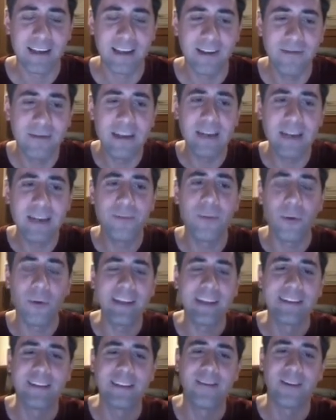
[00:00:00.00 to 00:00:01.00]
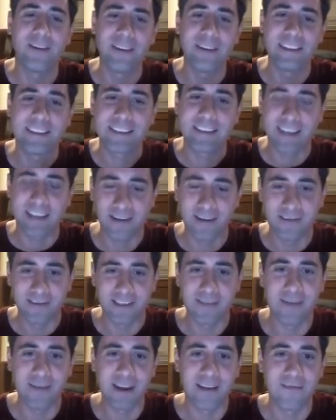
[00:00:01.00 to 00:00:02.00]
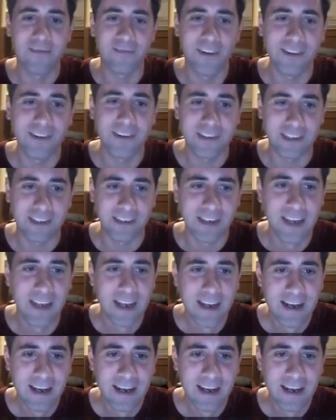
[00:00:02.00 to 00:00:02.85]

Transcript: Like, you need points in all his skills to make him function.